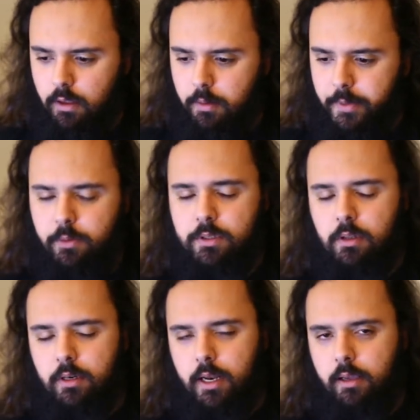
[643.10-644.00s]
that was
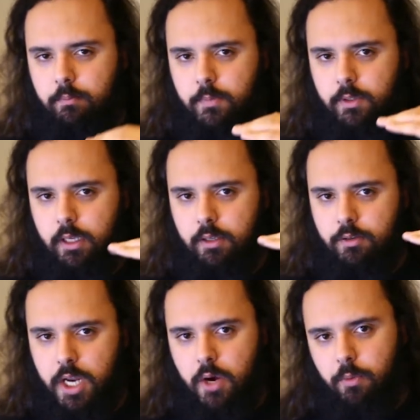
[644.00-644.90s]
not like the
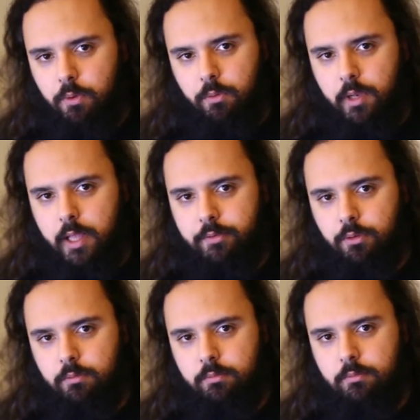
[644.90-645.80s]
general
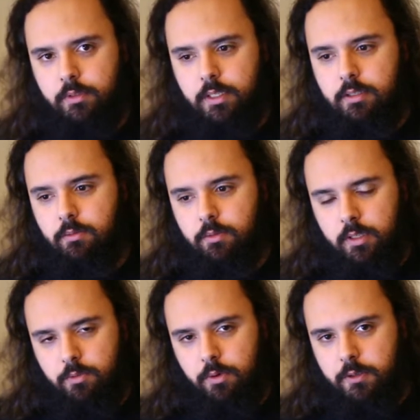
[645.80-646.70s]
level. These
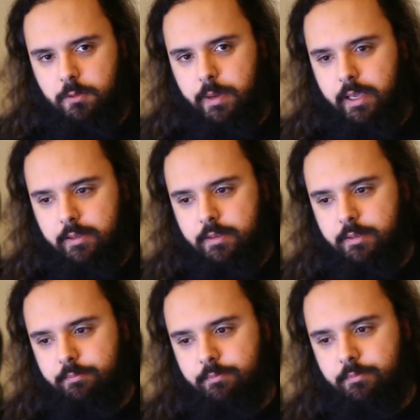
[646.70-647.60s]
were the
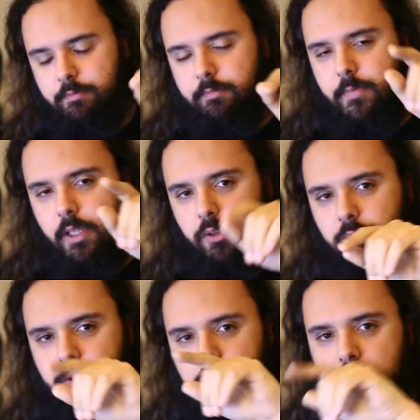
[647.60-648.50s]
spikes that you
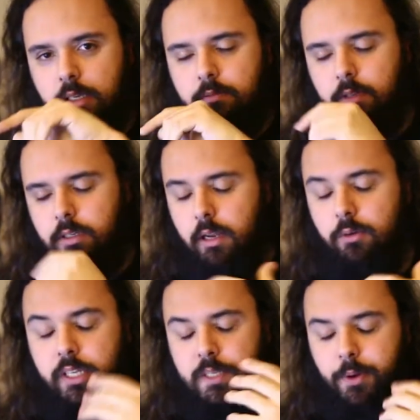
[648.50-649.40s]
could see, that I
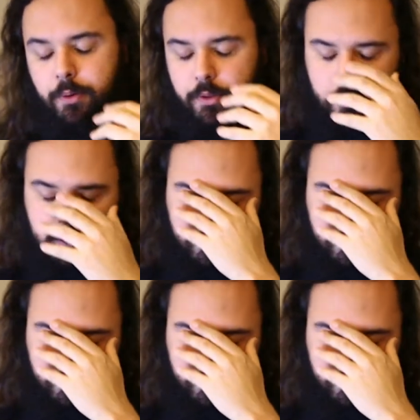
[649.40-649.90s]
could experience